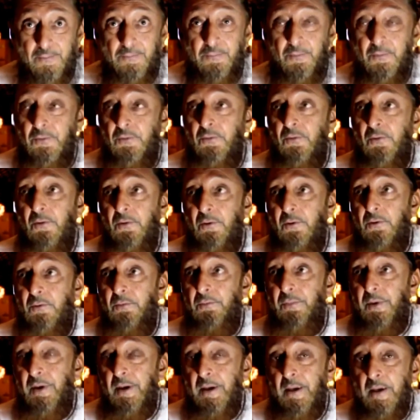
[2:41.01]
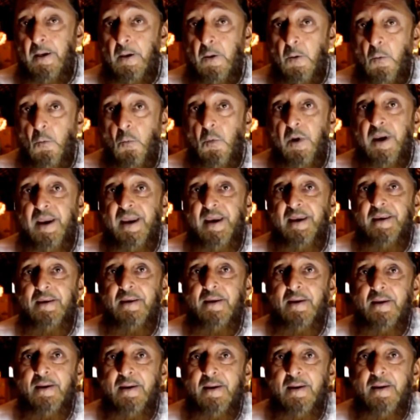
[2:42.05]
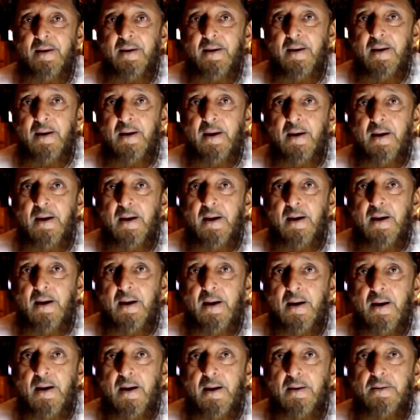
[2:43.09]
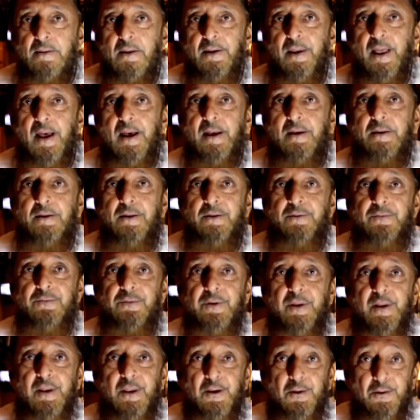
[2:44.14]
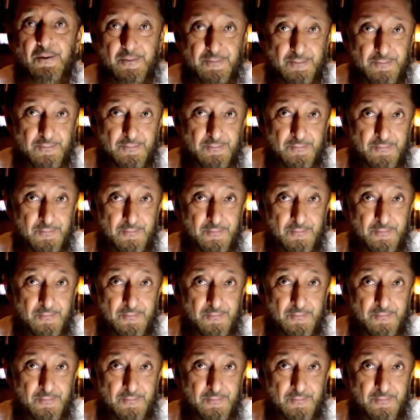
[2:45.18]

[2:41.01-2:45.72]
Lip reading: So you could be wicked and the land is still yours.